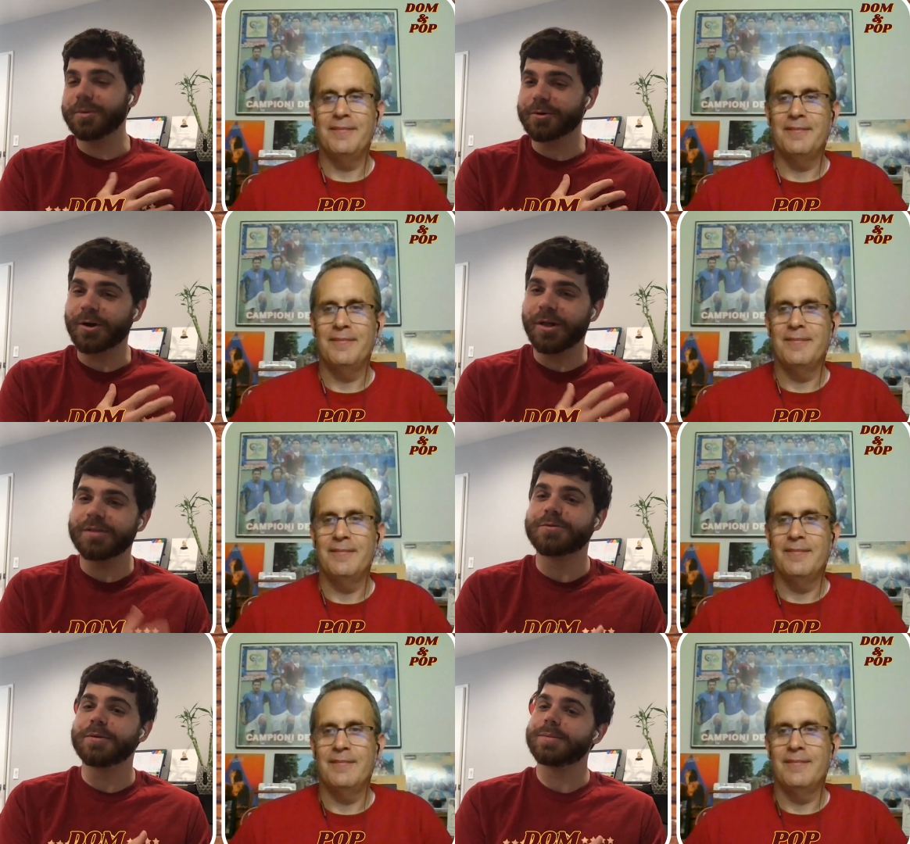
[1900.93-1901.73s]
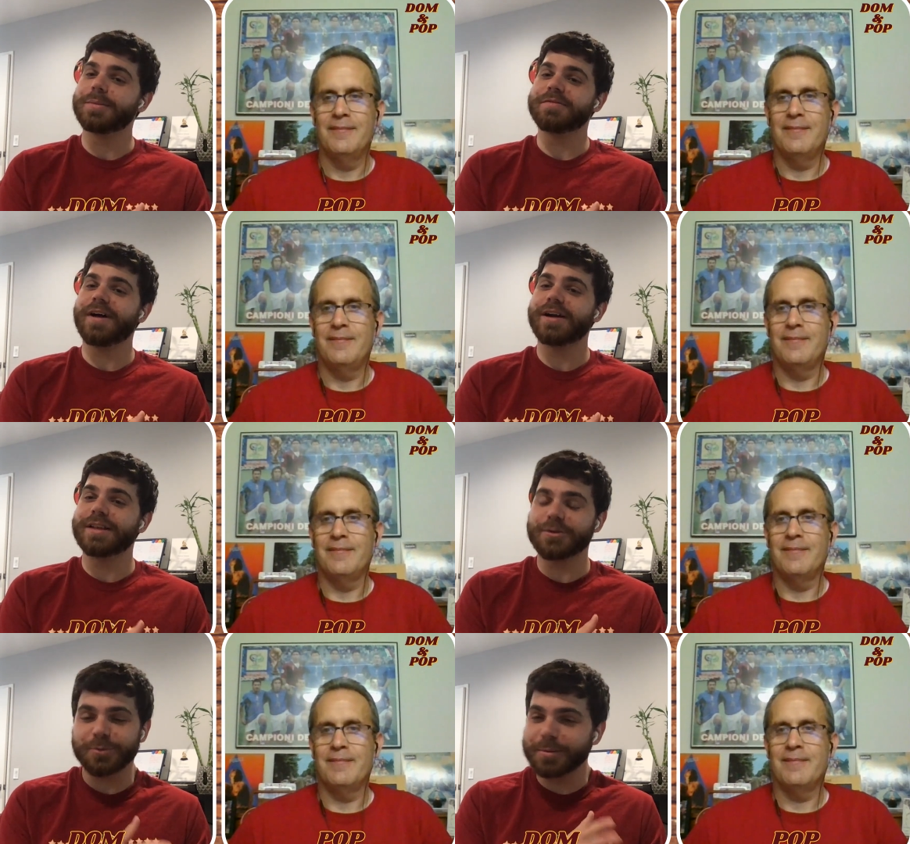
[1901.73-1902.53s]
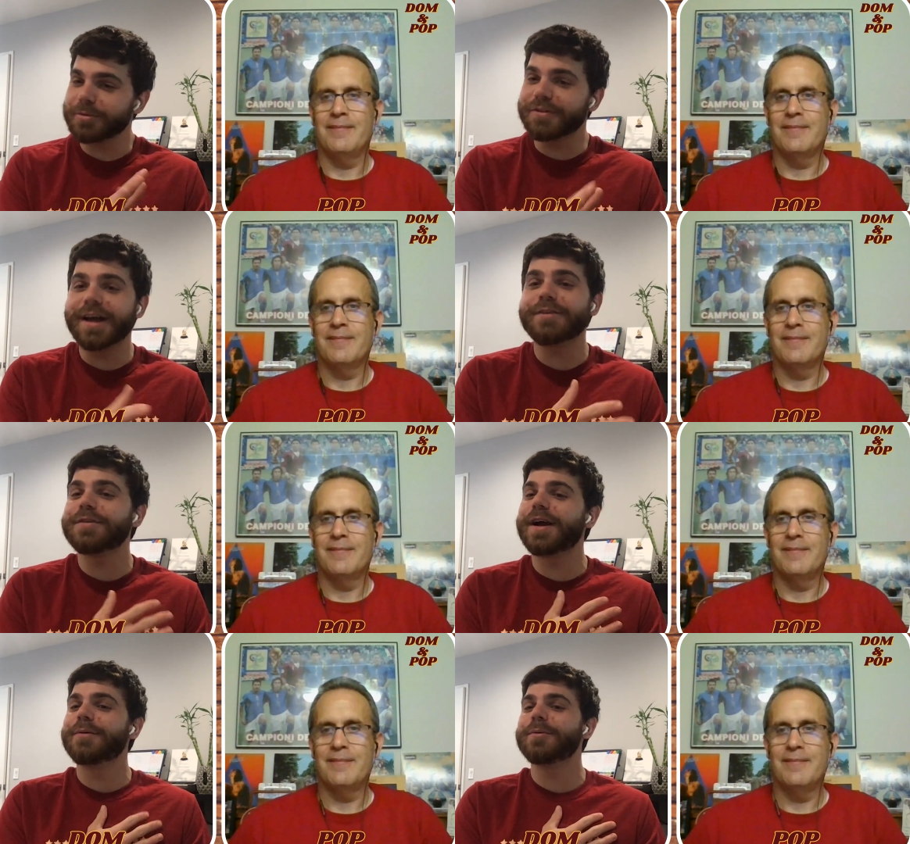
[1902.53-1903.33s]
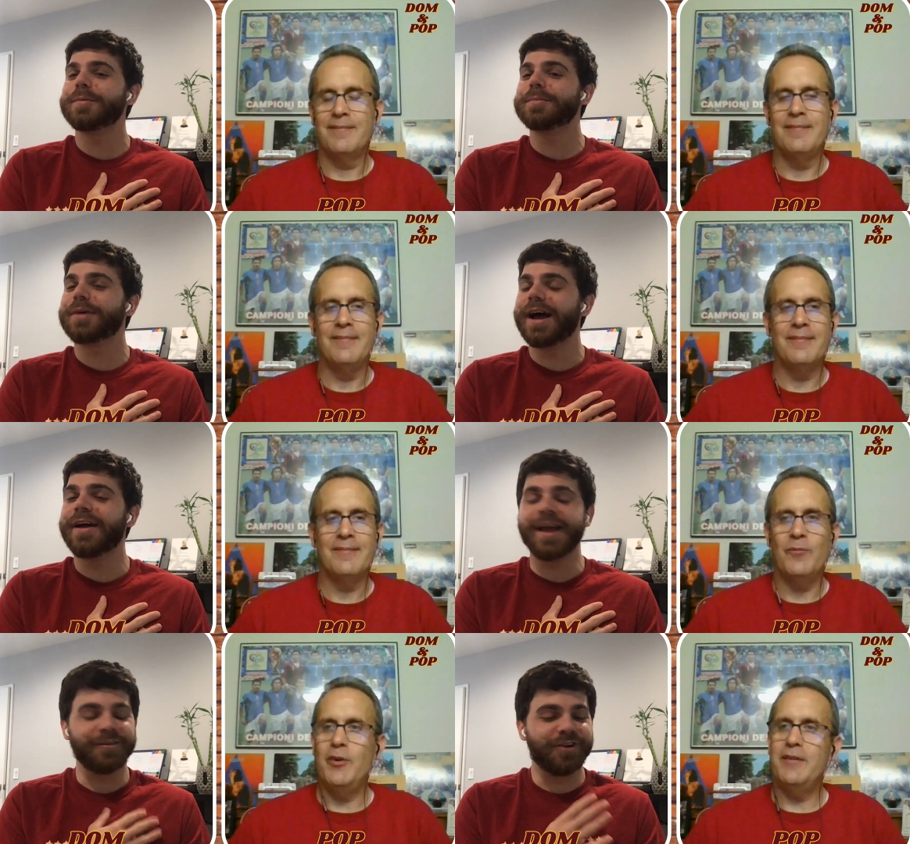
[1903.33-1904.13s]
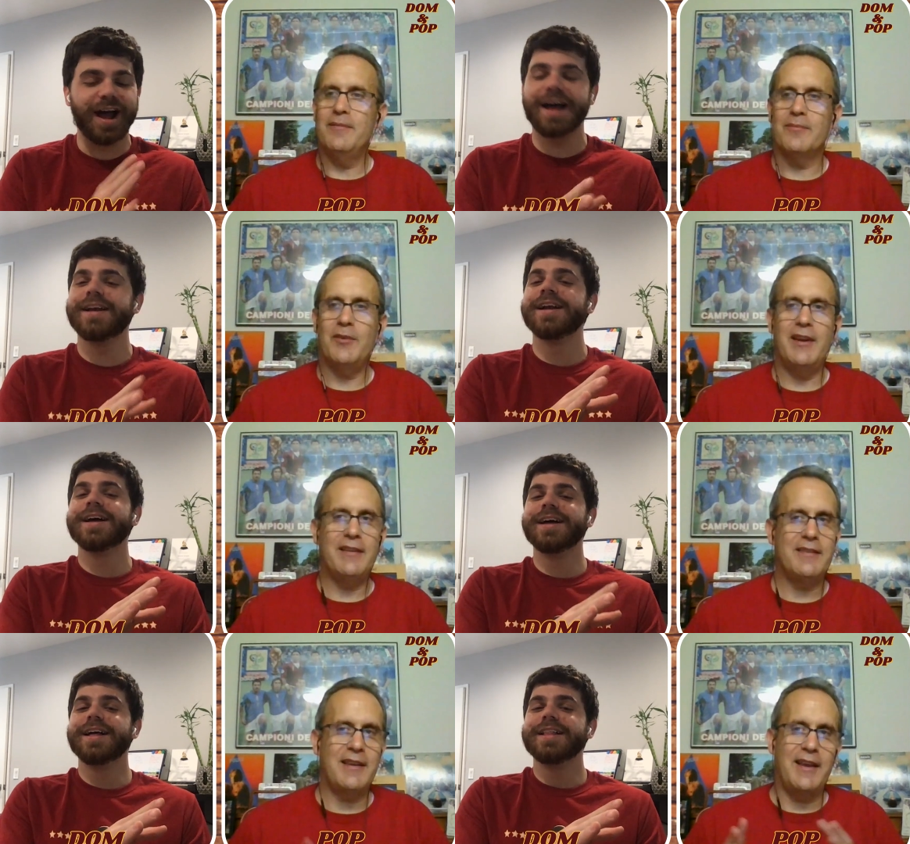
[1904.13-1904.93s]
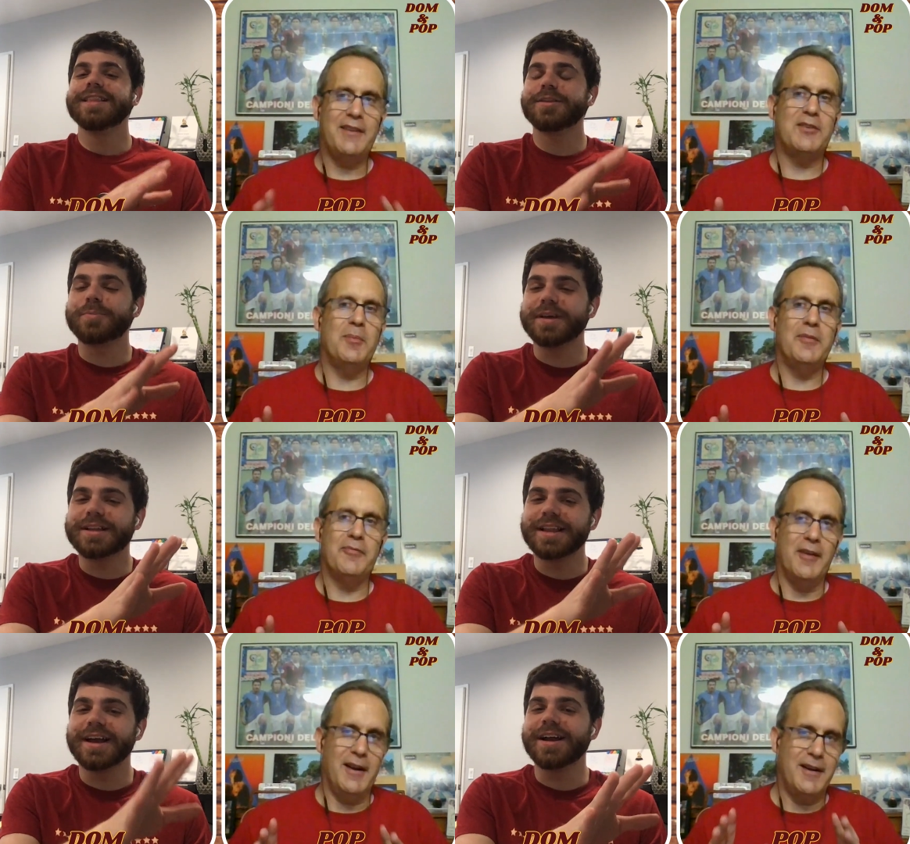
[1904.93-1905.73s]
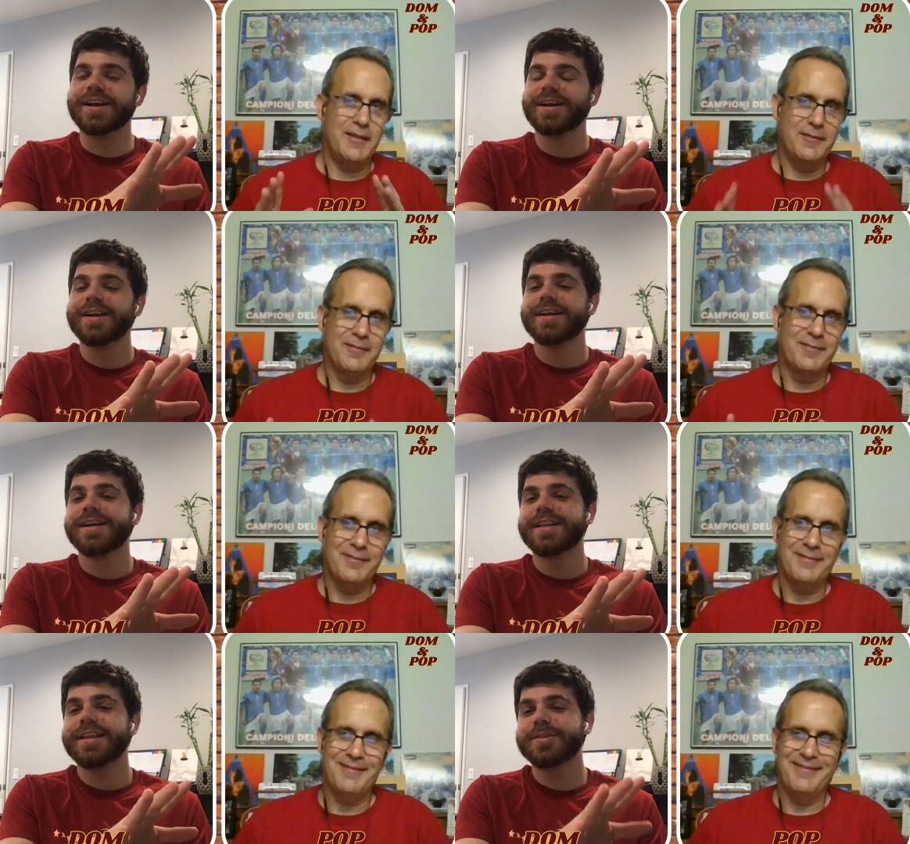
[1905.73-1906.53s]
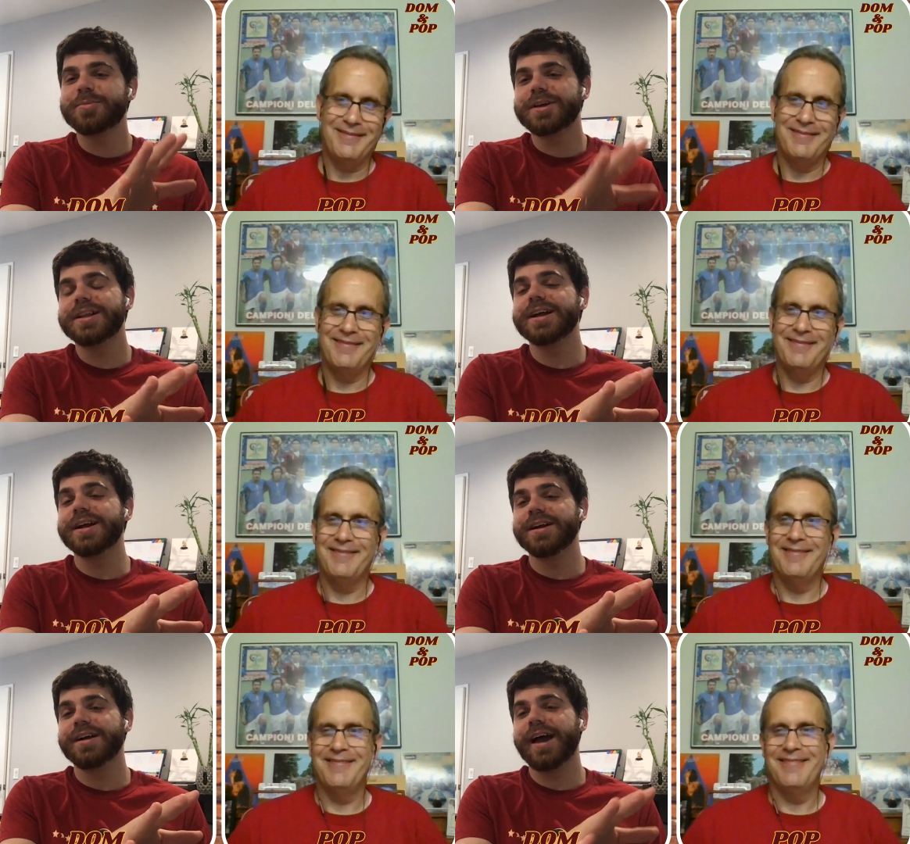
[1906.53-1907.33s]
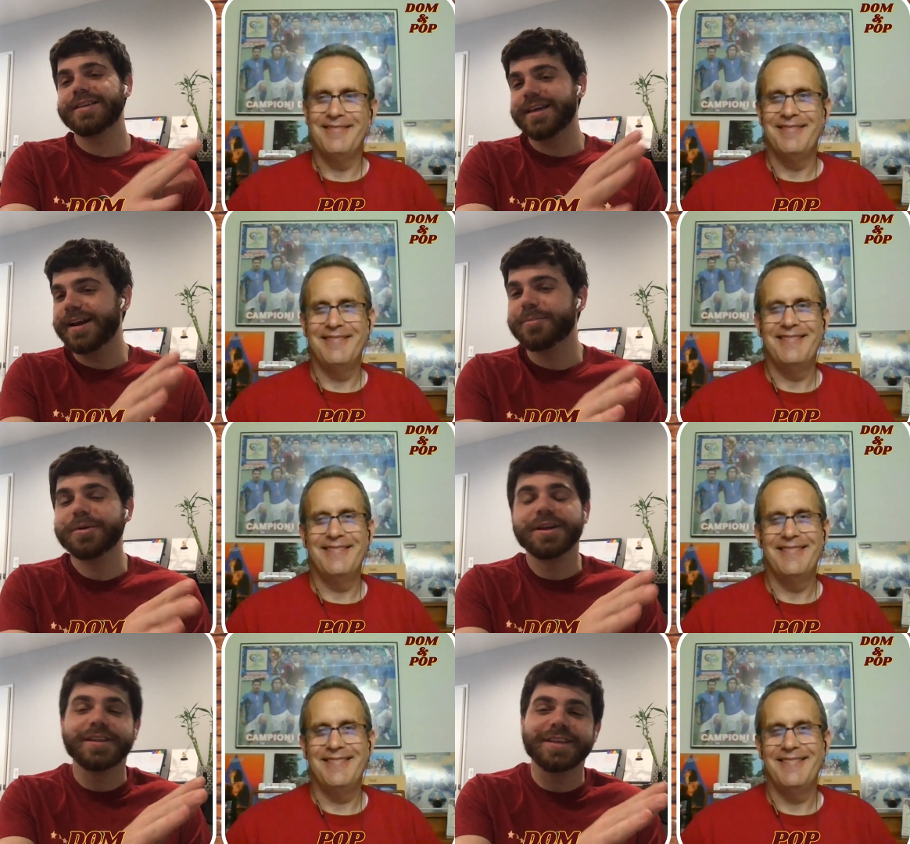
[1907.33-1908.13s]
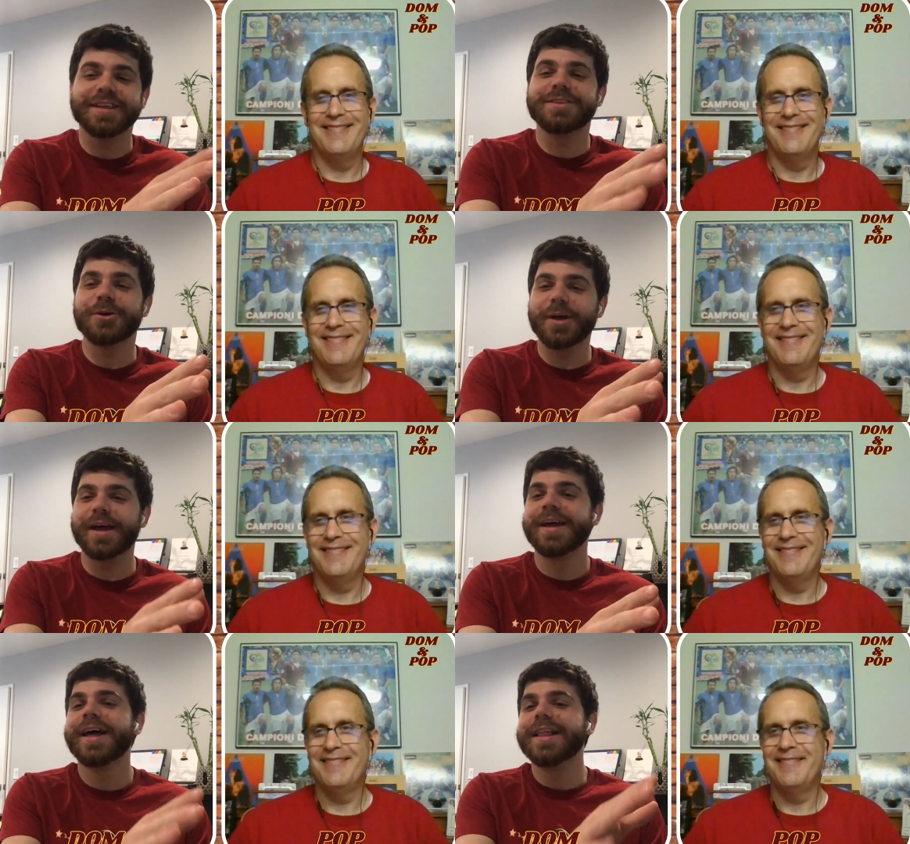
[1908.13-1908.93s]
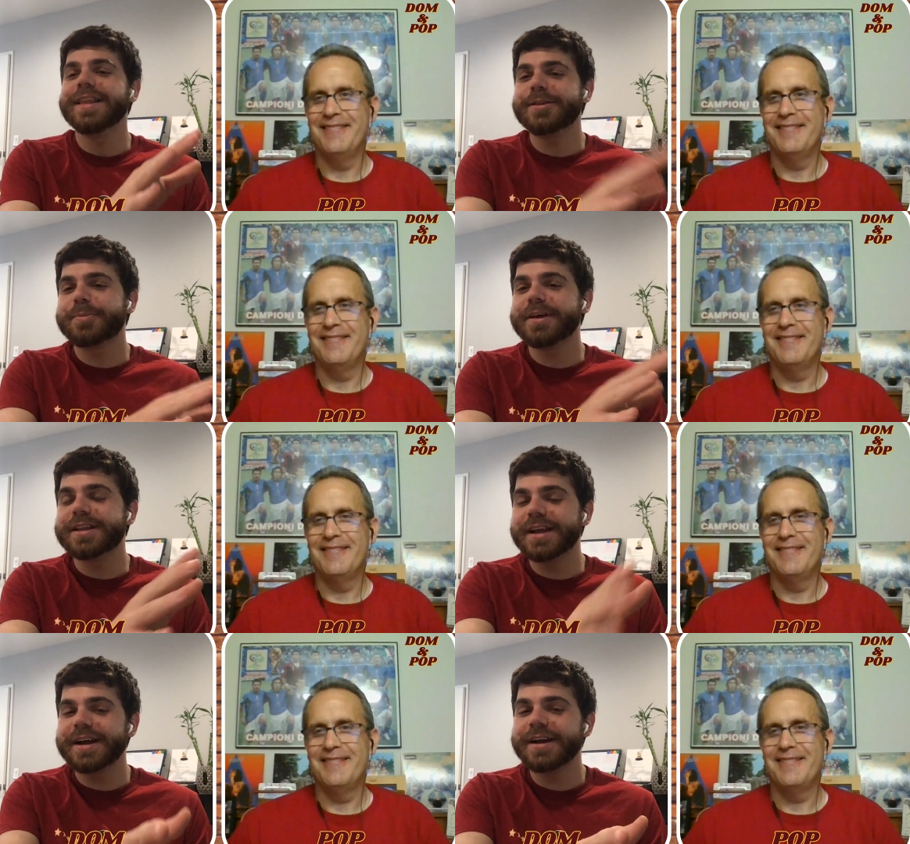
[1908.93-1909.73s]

Speaker 1: calling for him to be fired last week. But Ron Rivera would be proud. And
Speaker 2: Ron, we didn't say he should
Speaker 1: be clear. fired. Let's be clear. I said it, but it, it's okay. Let's be clear.